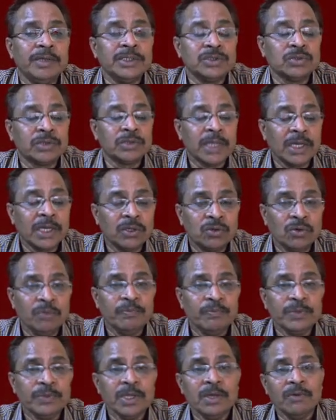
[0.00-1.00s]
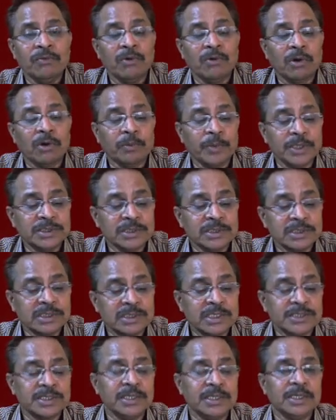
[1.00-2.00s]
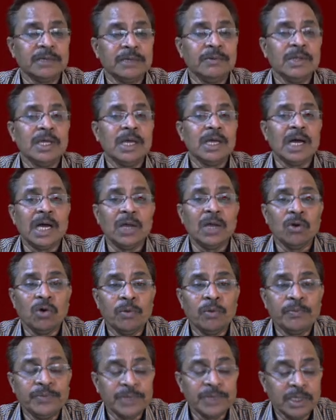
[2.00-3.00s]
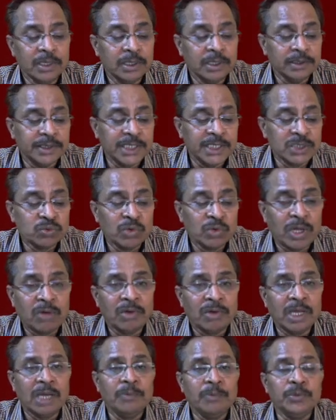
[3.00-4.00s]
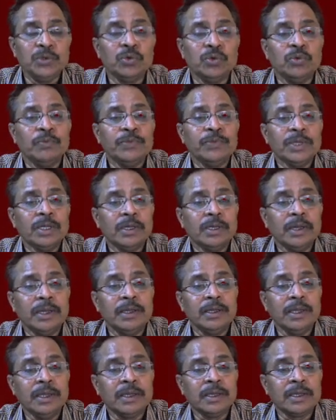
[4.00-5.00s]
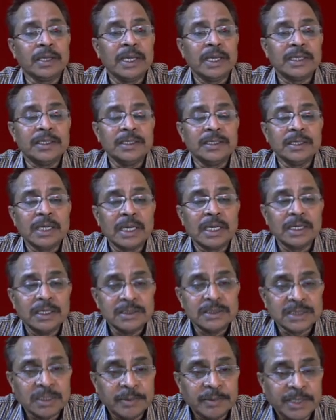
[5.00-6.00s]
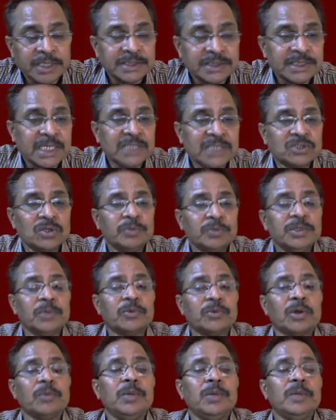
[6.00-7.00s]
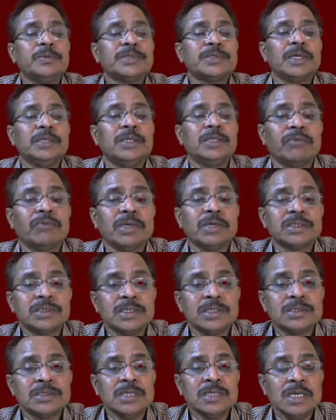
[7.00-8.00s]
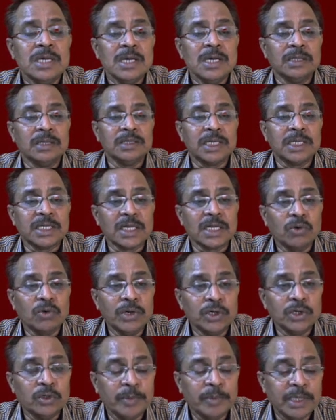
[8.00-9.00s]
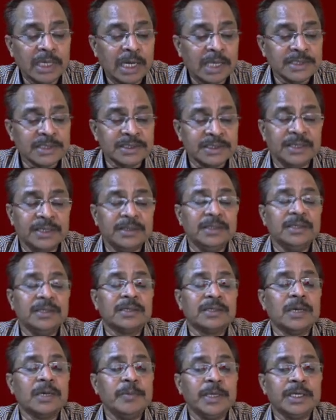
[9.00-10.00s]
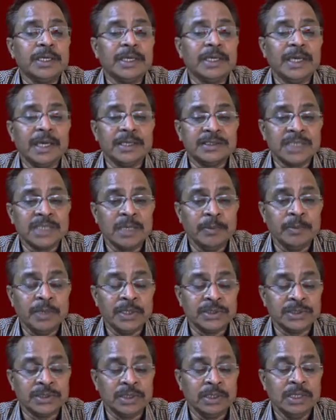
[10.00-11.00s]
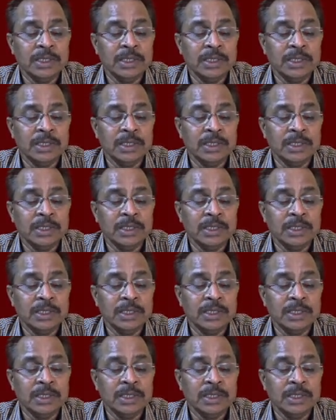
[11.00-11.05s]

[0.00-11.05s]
So thank you for patience listening. I hope this would have helped you in getting again some insights of the problems and the questions that are going to be asked in the coming examination.